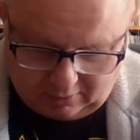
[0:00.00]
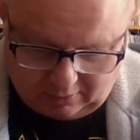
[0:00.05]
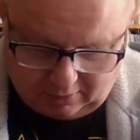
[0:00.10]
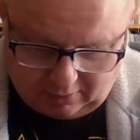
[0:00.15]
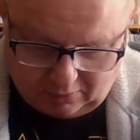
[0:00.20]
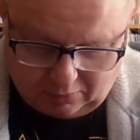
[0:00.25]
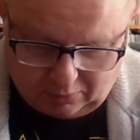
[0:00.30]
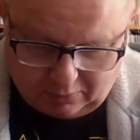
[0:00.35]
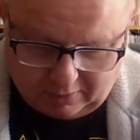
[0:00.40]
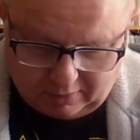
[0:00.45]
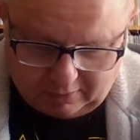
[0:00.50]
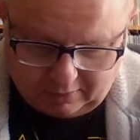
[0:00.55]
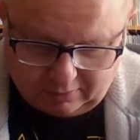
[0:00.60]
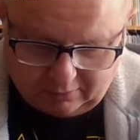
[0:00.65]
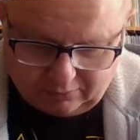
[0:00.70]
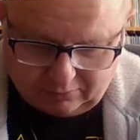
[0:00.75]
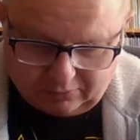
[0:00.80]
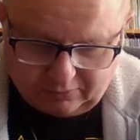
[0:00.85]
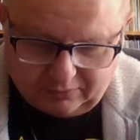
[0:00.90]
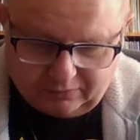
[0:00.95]
away,
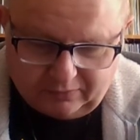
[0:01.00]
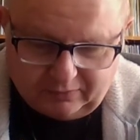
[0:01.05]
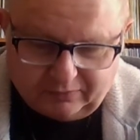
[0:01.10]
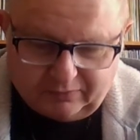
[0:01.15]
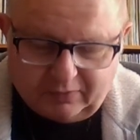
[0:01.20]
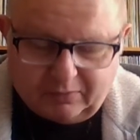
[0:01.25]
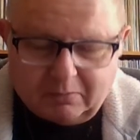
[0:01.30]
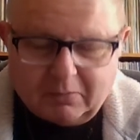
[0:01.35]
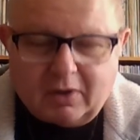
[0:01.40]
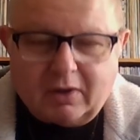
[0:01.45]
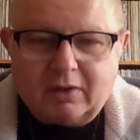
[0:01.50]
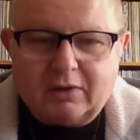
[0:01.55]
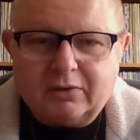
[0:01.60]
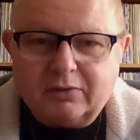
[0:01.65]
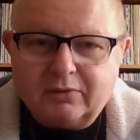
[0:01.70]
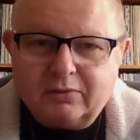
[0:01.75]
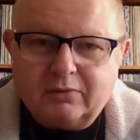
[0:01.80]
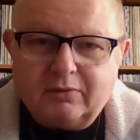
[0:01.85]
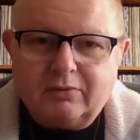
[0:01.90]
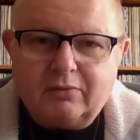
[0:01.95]
150-mile
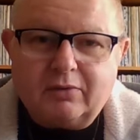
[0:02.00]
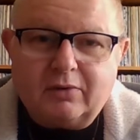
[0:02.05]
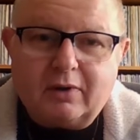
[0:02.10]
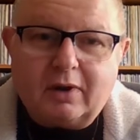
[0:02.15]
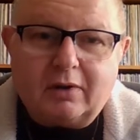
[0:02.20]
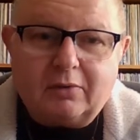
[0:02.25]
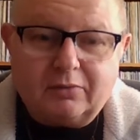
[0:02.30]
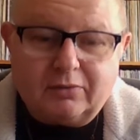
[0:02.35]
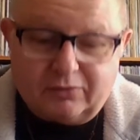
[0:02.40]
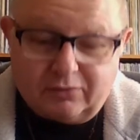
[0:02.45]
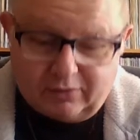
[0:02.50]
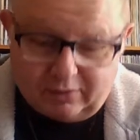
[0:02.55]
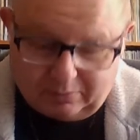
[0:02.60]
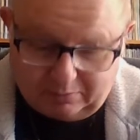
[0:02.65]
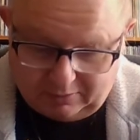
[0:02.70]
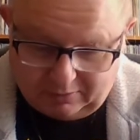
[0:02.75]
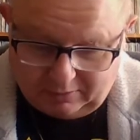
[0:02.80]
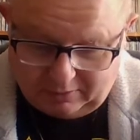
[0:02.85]
round trip.